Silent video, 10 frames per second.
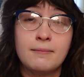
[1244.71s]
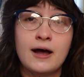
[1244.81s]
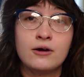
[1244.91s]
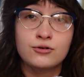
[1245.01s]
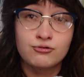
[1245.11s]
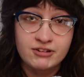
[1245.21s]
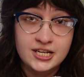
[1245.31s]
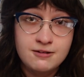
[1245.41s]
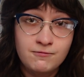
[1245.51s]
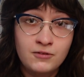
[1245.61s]
about
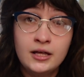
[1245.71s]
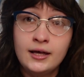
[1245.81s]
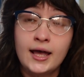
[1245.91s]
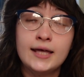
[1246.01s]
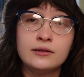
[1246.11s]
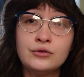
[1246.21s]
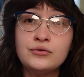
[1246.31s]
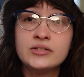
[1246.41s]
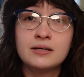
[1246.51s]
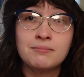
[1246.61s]
grief and
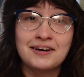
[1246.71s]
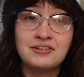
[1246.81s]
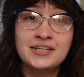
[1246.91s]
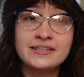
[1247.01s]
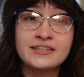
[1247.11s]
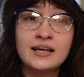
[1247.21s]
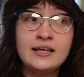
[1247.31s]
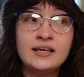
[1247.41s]
losing parents